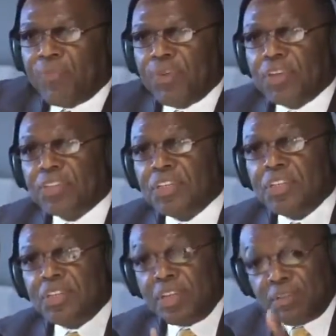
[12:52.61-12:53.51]
Africans.
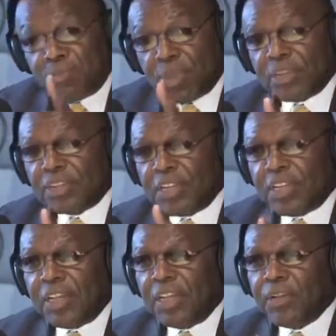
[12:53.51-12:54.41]
And the brother said
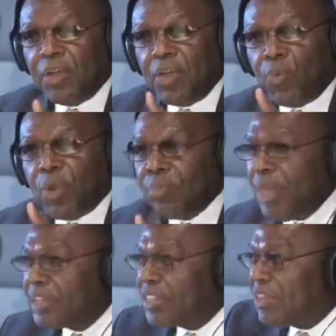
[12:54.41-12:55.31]
clearly, what
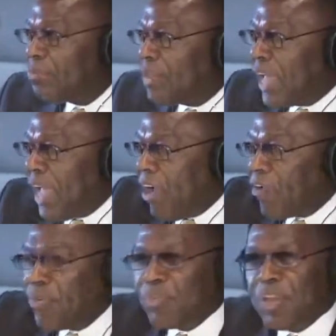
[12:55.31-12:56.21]
makes them the
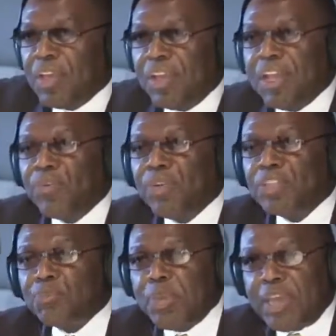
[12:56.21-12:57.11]
Arabs, they
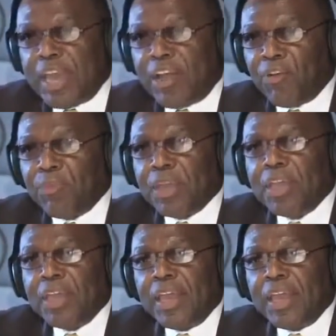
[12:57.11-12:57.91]
only speak Arabic,